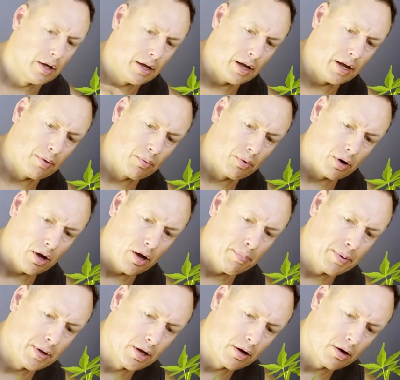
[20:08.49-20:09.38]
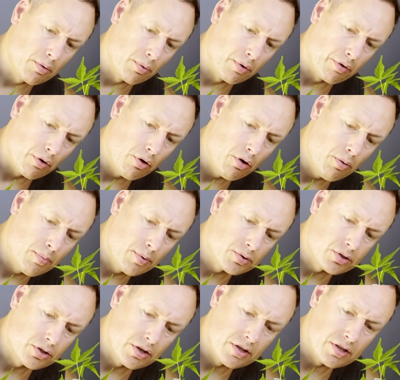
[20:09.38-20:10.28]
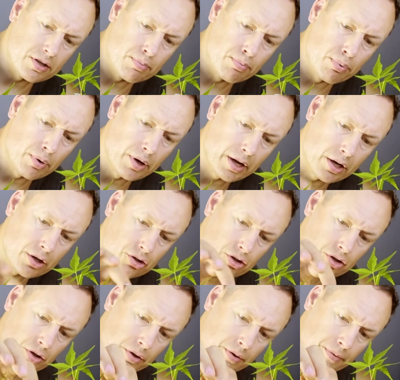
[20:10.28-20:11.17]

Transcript: and we're up here, we're almost to this branch.